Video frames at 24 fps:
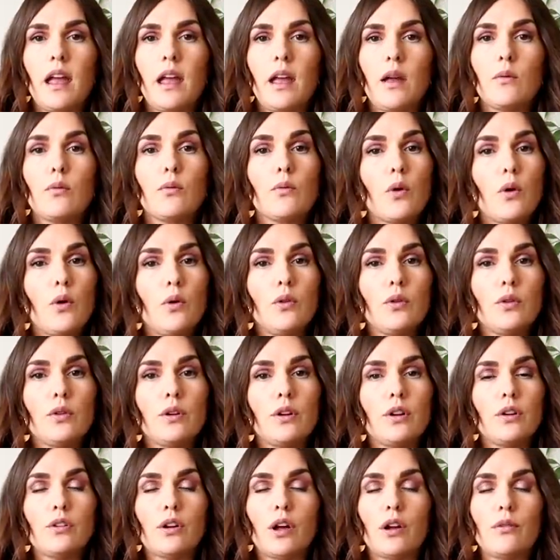a
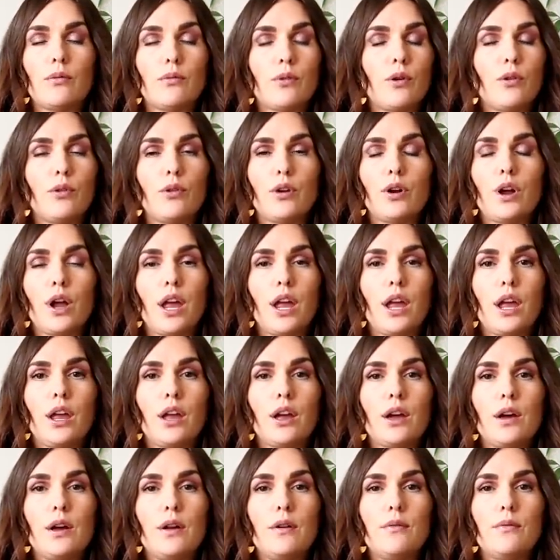roller, or not a roller, a